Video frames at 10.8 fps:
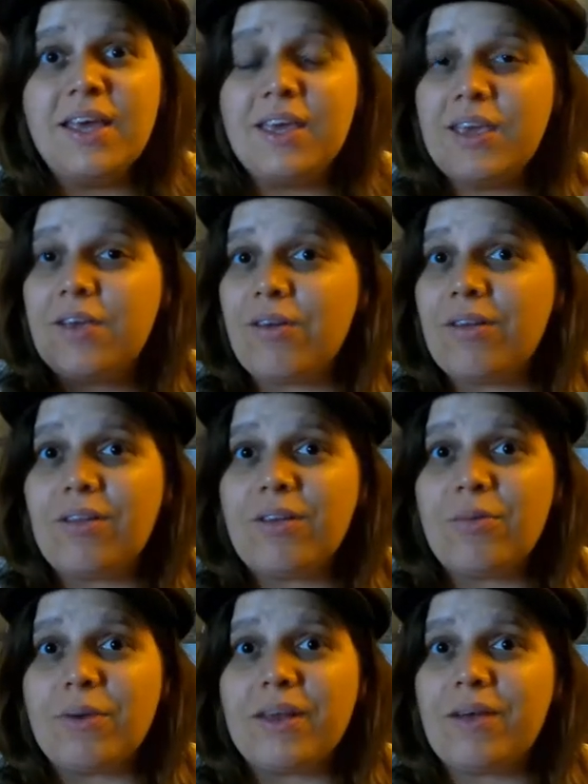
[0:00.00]
here in a little
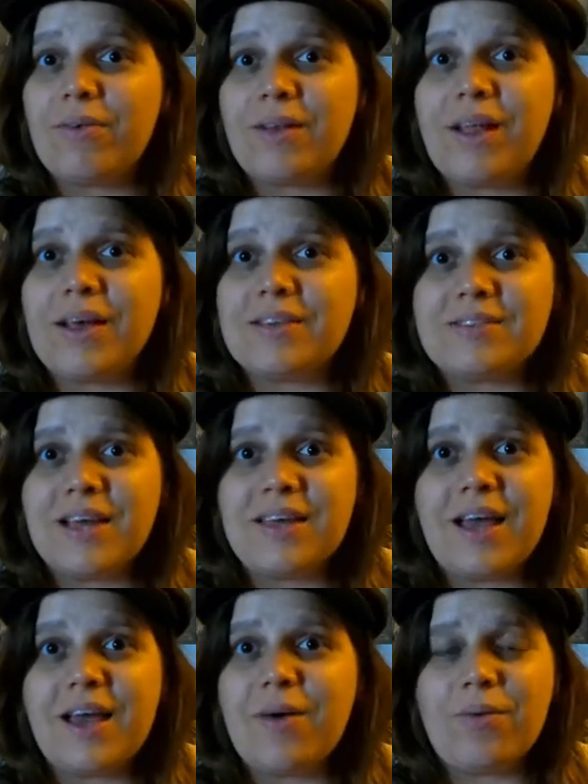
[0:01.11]
bit. I realize that
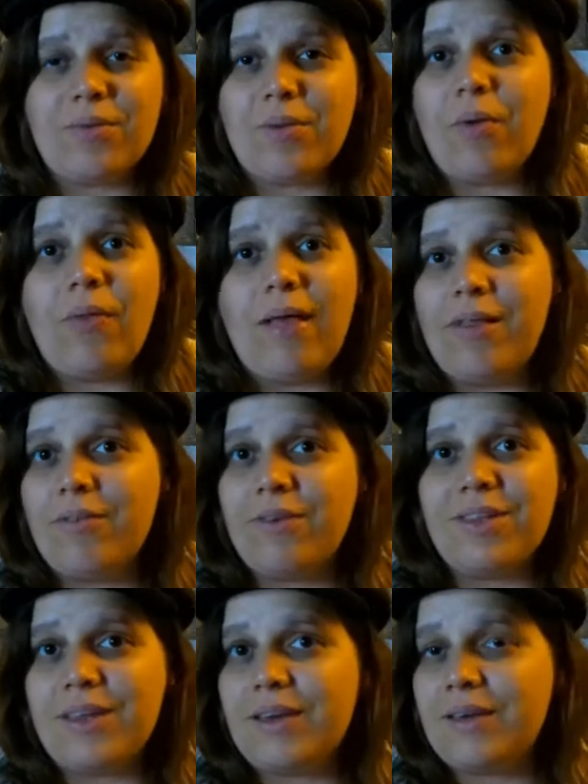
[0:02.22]
now the whole elephant
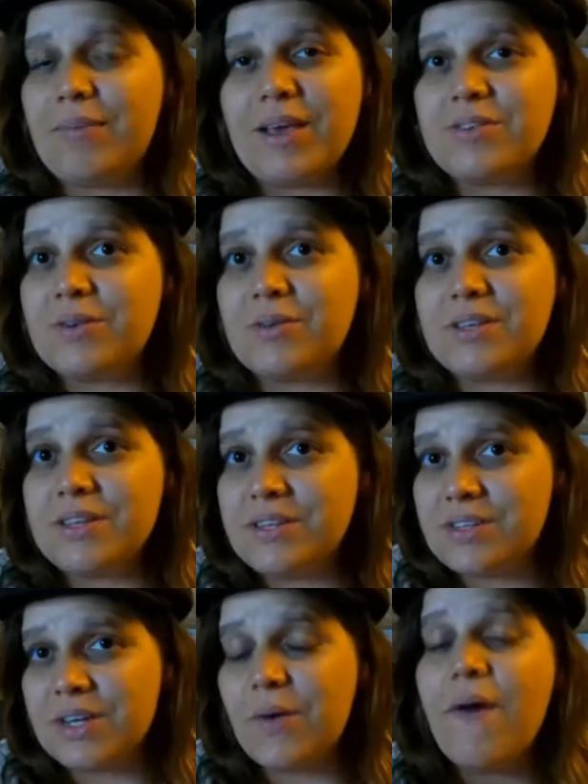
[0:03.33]
thing makes no sense
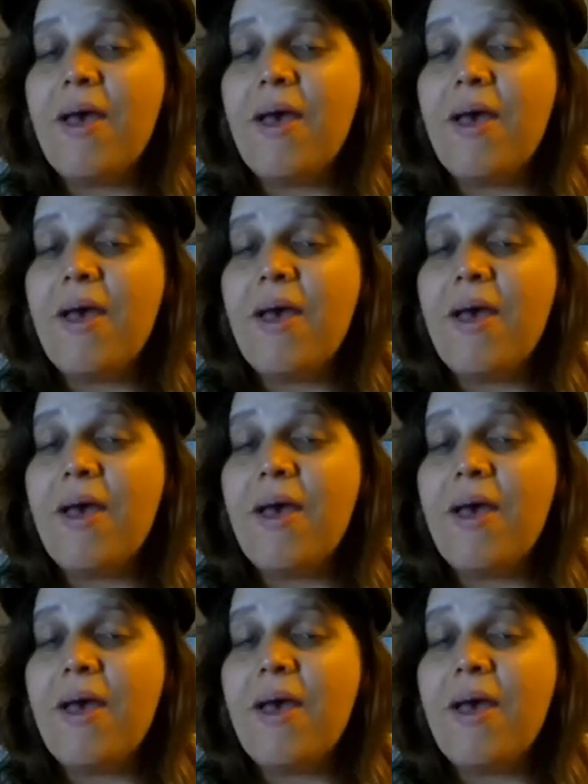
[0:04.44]
to you.